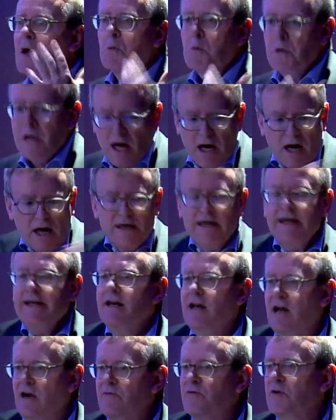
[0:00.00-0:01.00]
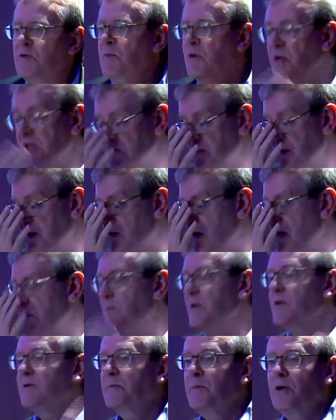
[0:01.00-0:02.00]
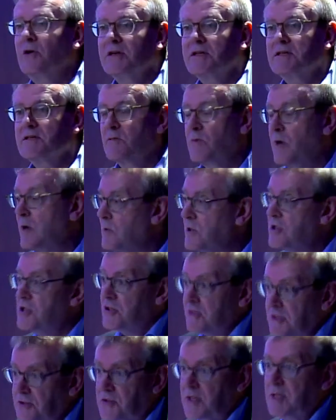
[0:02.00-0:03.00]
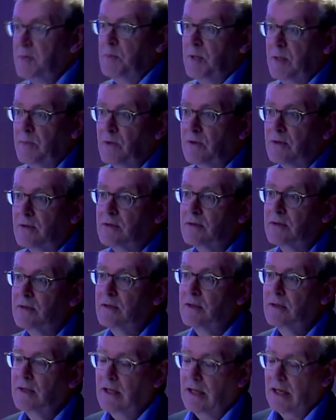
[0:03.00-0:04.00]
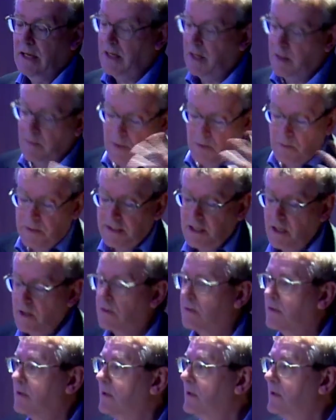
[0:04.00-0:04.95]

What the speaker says: We are in love with buildings. We treat buildings the way we should treat people, but we don't.